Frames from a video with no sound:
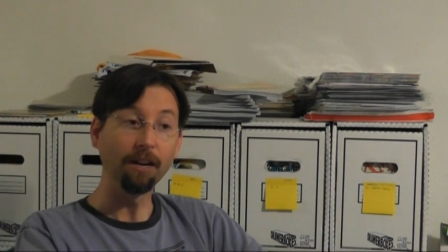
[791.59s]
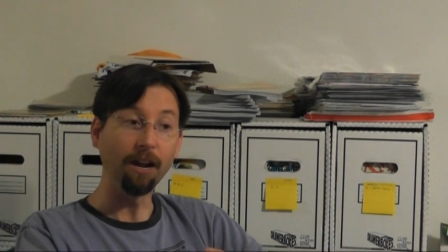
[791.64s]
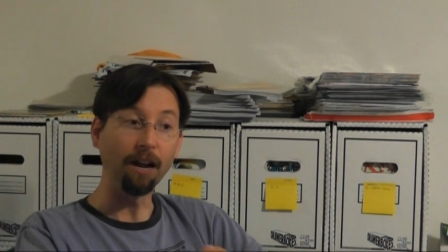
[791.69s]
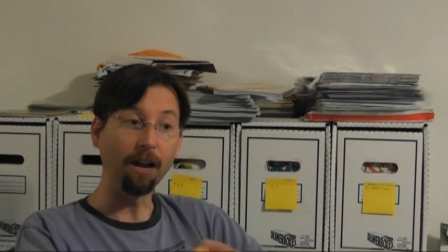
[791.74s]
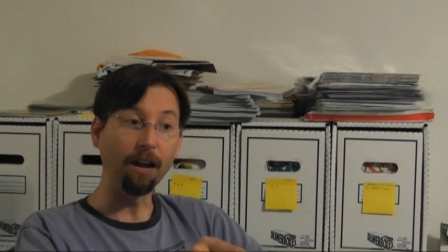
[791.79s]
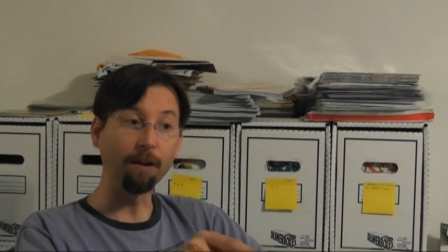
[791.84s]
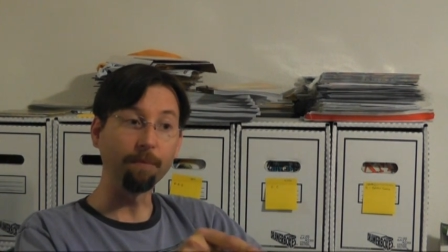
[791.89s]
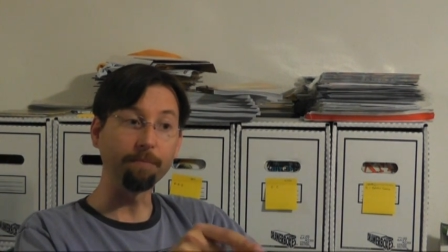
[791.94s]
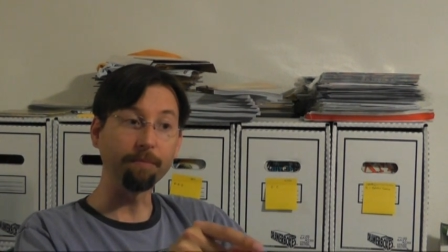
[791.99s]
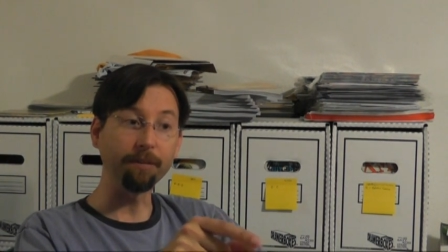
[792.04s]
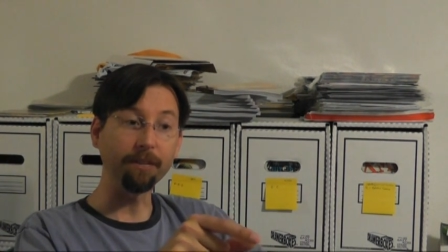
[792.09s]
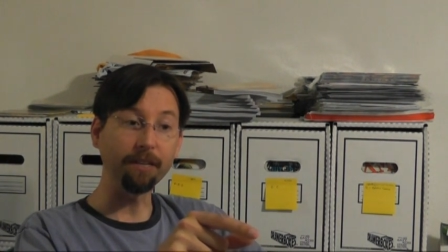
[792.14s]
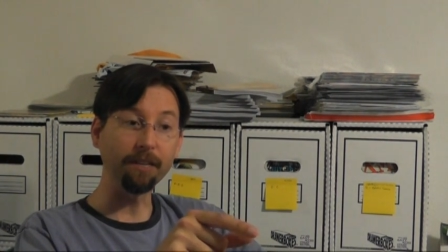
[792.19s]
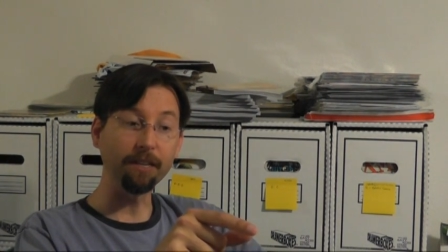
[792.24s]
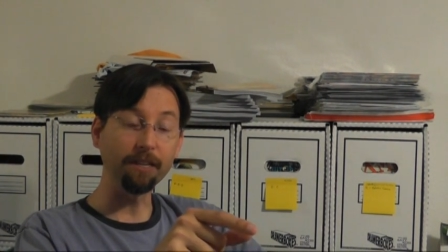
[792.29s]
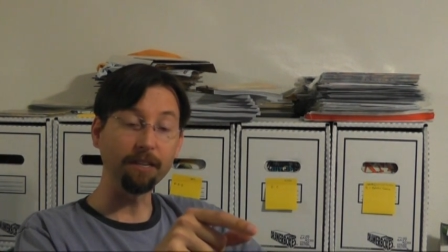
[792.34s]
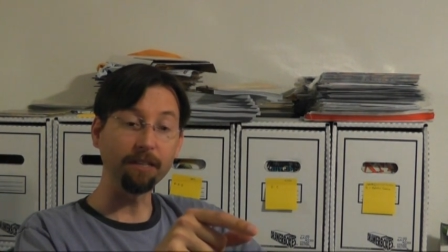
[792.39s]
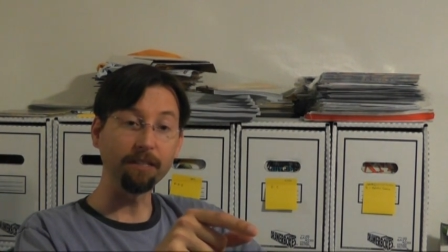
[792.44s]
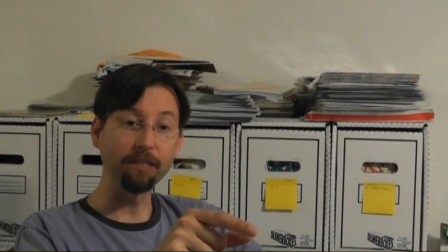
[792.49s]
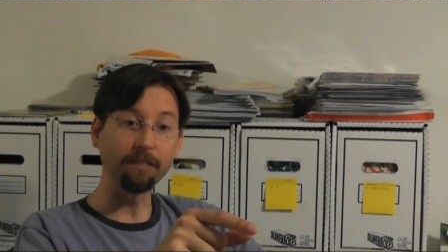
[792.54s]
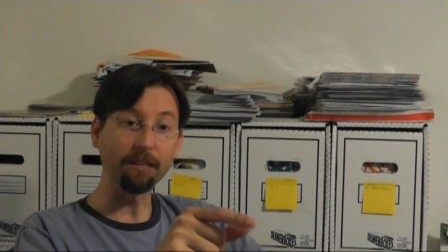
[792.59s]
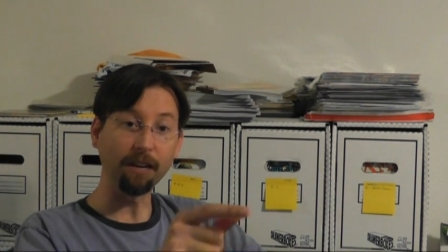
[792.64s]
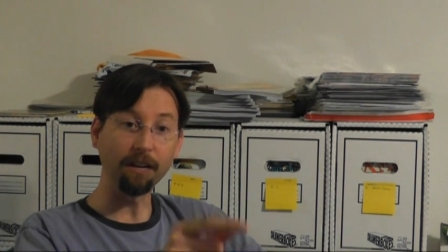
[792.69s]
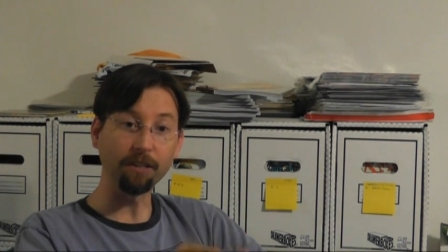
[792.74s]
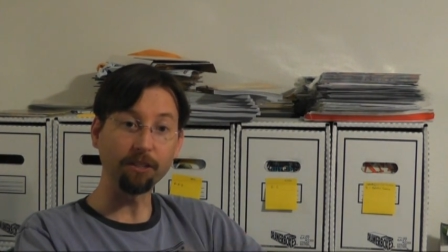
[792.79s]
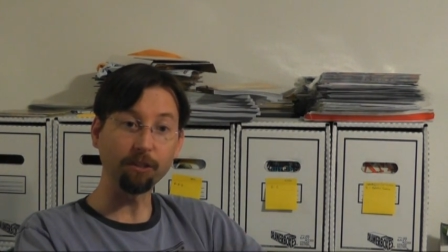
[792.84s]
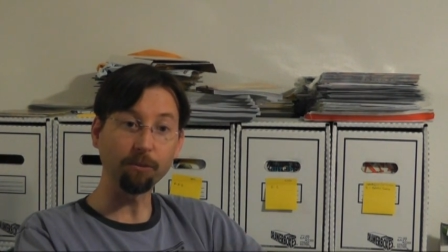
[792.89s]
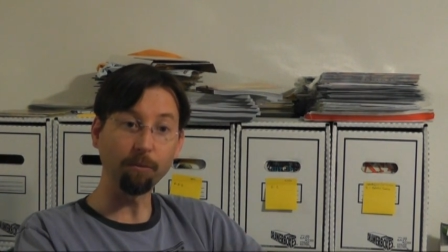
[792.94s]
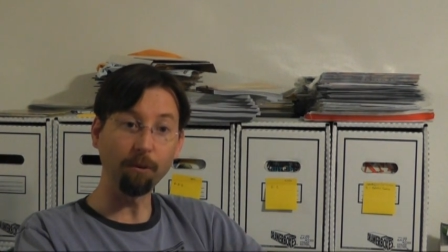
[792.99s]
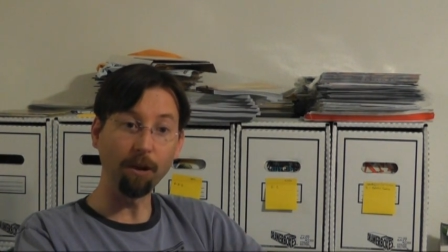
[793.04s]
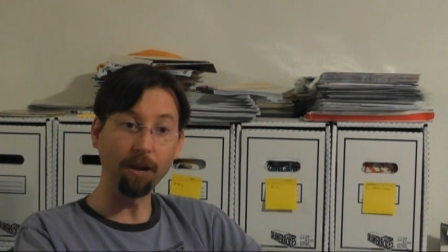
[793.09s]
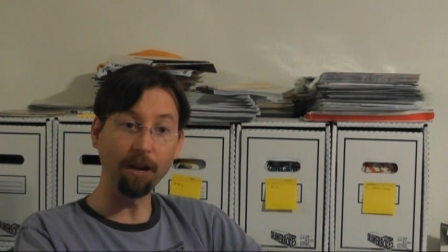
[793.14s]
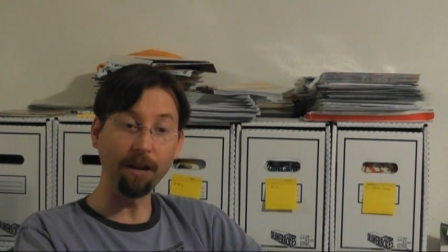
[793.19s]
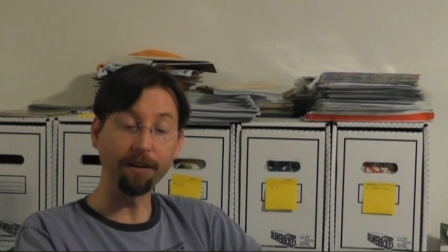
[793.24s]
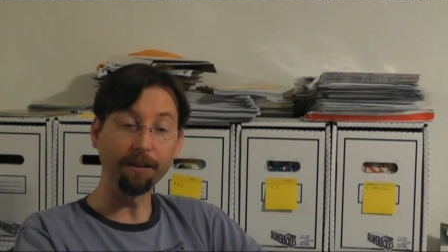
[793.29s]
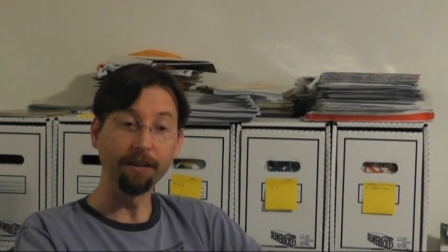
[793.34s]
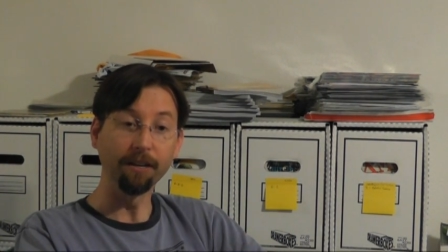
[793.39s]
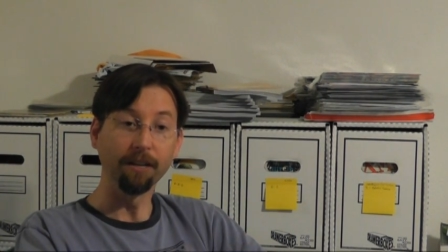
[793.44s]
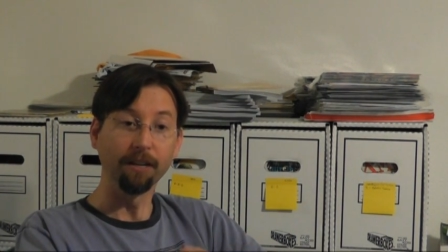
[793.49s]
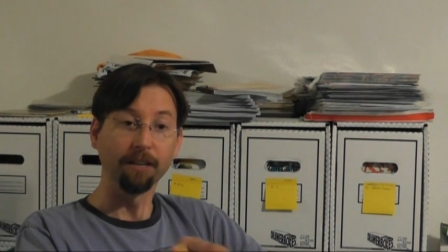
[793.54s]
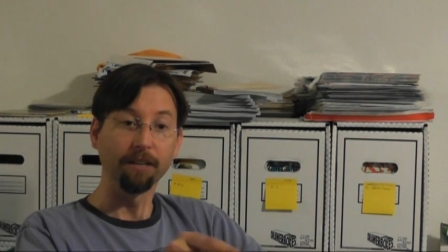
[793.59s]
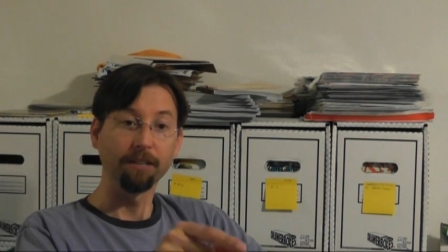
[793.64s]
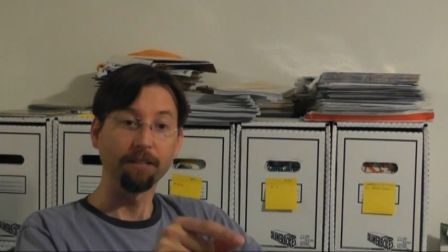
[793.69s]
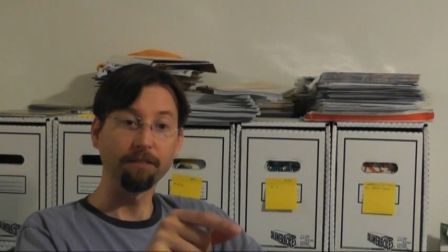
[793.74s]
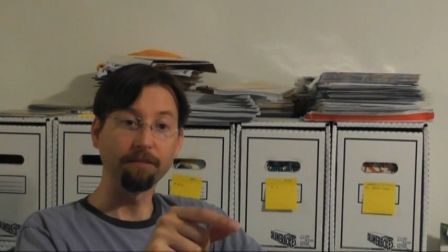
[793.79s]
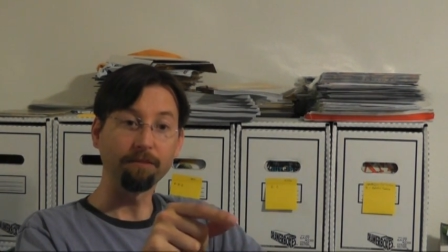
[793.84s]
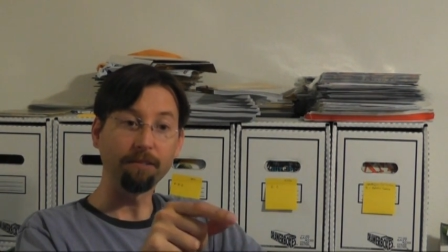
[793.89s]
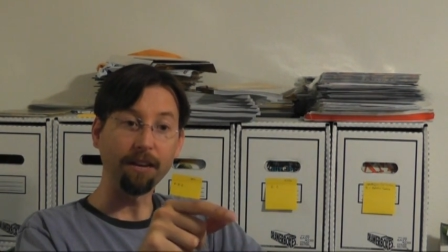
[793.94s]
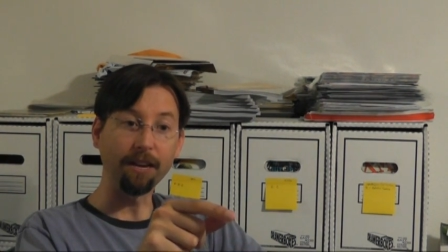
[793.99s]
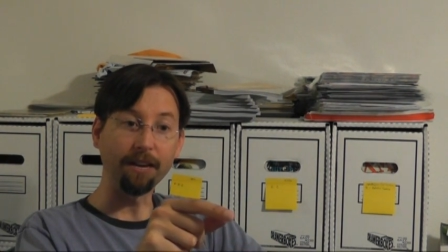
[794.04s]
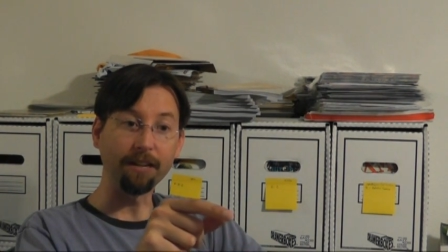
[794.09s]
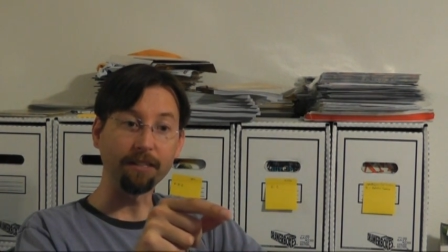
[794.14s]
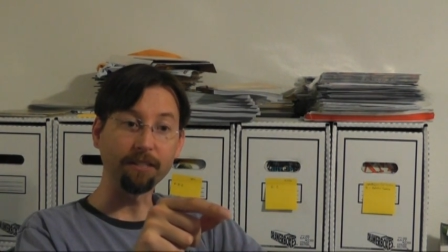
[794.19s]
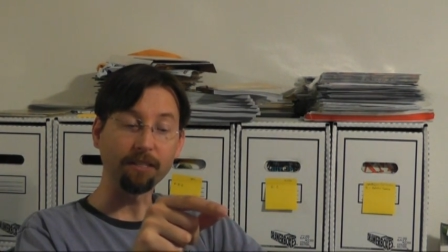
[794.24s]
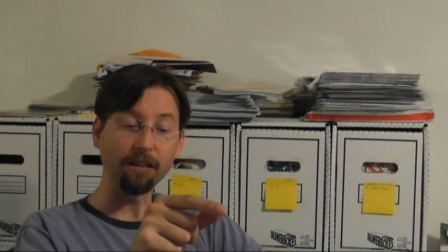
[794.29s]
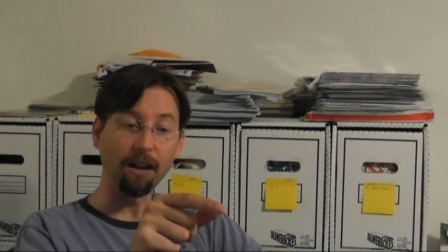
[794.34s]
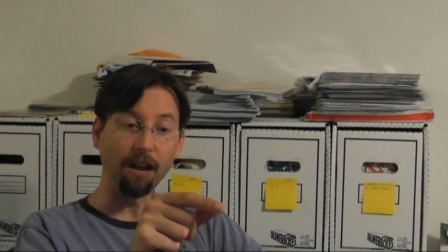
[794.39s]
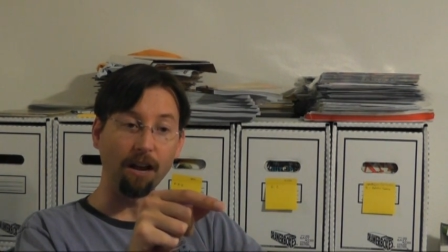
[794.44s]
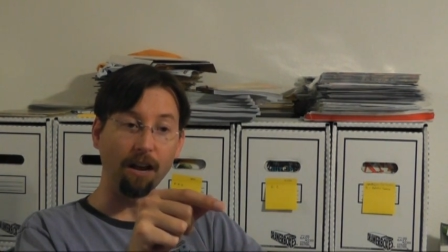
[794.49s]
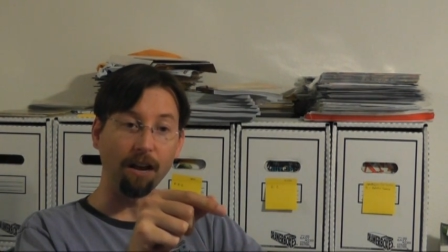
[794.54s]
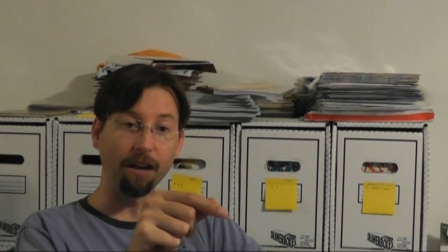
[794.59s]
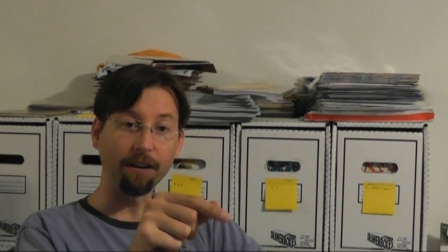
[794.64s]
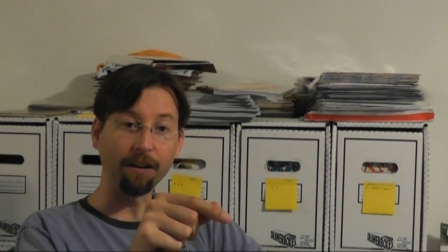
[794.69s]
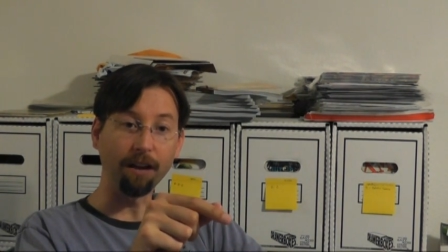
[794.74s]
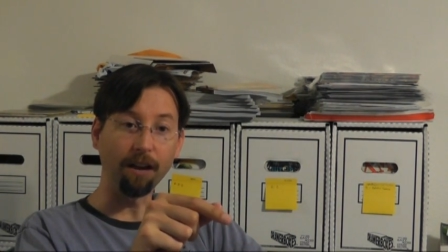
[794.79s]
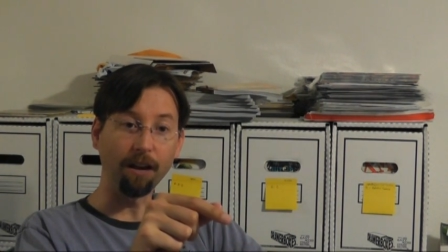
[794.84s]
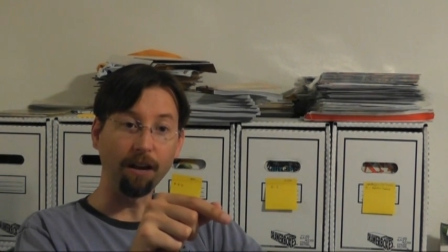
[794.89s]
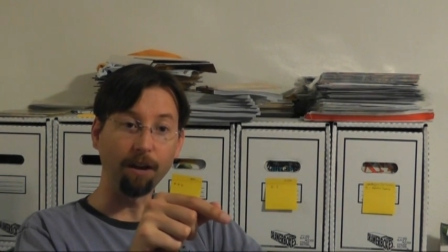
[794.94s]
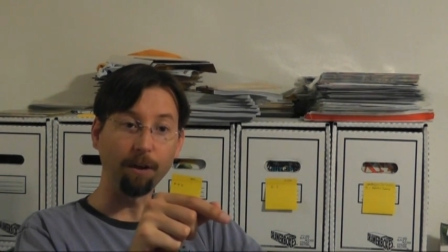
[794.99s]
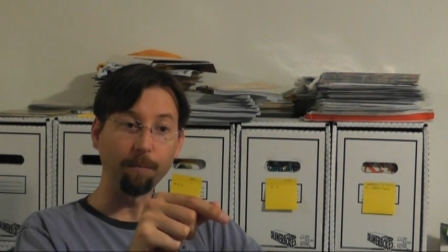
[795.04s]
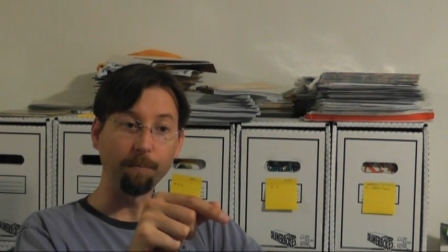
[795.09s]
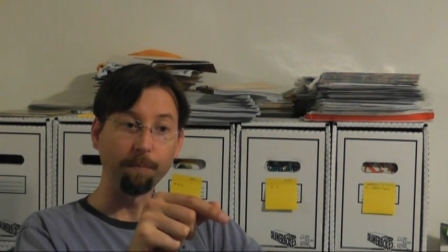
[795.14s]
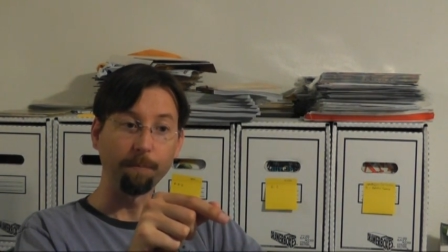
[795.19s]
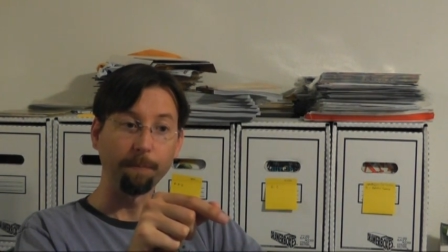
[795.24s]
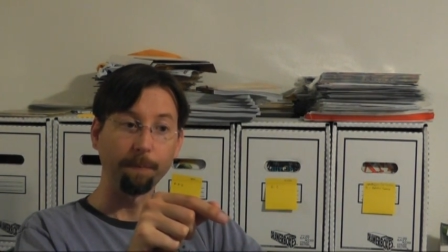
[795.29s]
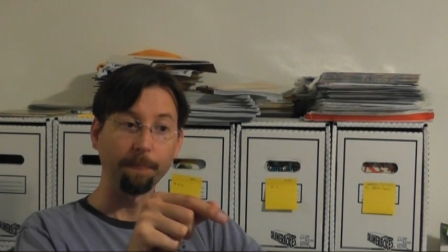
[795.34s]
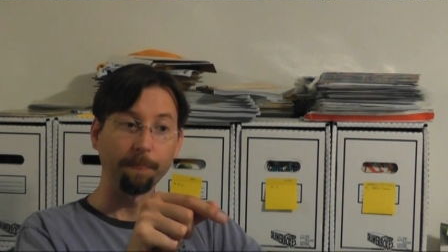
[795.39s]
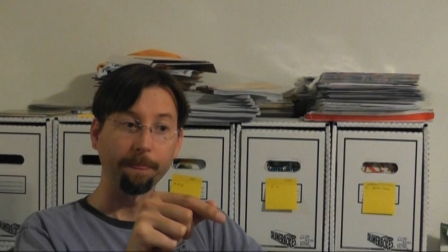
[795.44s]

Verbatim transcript: Um, he does one. It's on um,